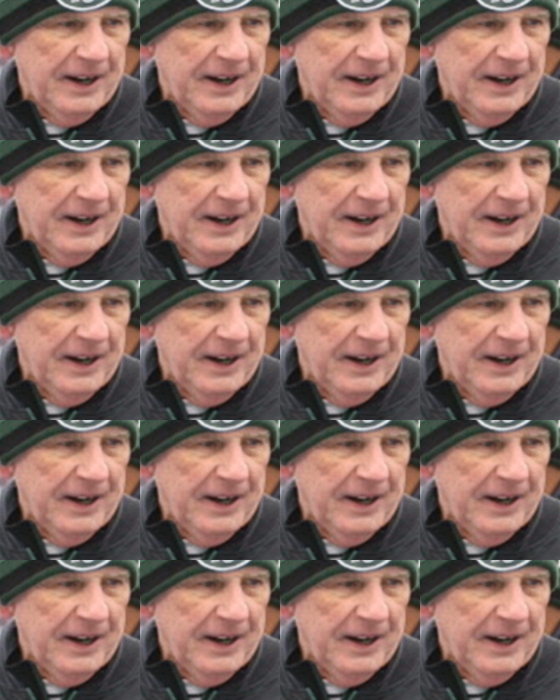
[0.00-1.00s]

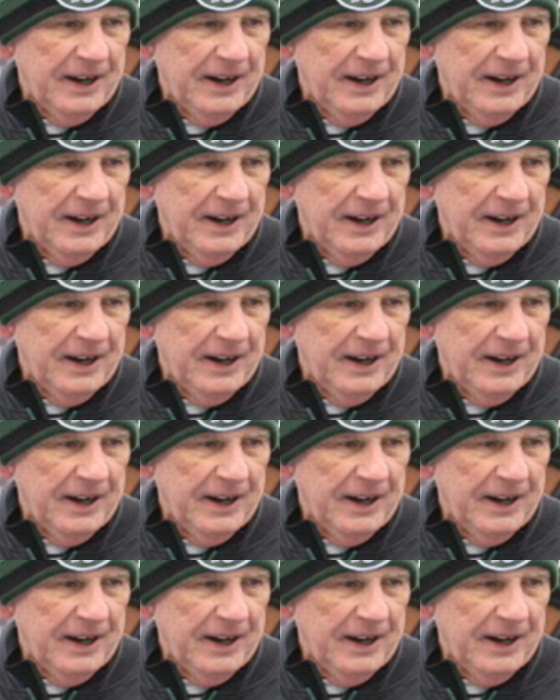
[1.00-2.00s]

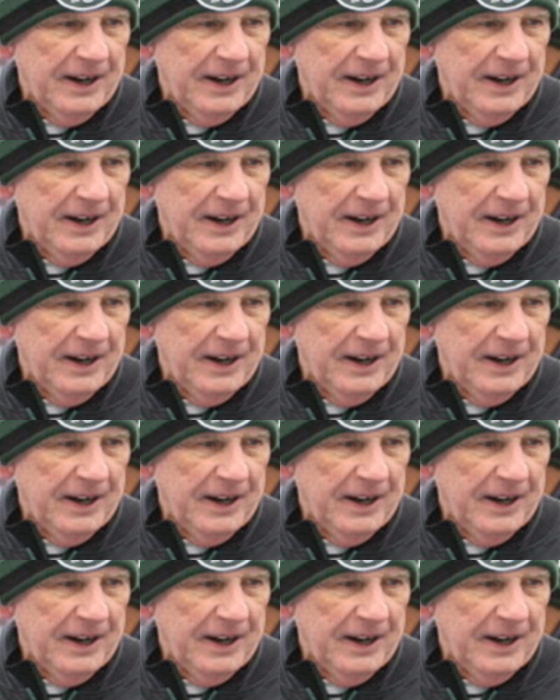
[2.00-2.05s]
This is a still picture; no speech is visible.